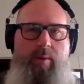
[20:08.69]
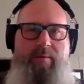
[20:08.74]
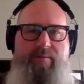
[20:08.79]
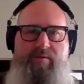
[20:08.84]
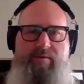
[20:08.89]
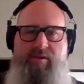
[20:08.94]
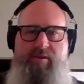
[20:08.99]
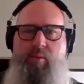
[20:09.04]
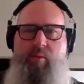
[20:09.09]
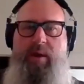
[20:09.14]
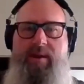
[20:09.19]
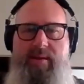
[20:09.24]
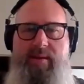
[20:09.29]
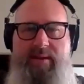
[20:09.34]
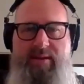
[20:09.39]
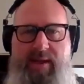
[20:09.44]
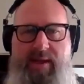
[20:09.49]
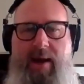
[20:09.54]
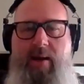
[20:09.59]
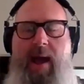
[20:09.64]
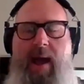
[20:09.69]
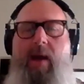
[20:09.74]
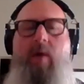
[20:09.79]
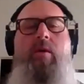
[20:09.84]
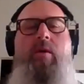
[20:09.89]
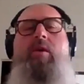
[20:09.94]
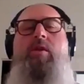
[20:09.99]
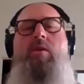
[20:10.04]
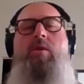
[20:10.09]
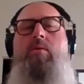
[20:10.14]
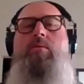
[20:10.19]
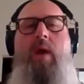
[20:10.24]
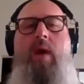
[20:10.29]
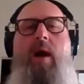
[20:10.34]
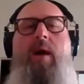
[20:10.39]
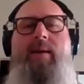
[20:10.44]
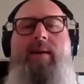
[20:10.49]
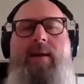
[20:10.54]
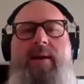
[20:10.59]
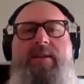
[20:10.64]
we've just witnessed? How can you
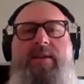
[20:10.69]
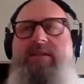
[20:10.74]
not see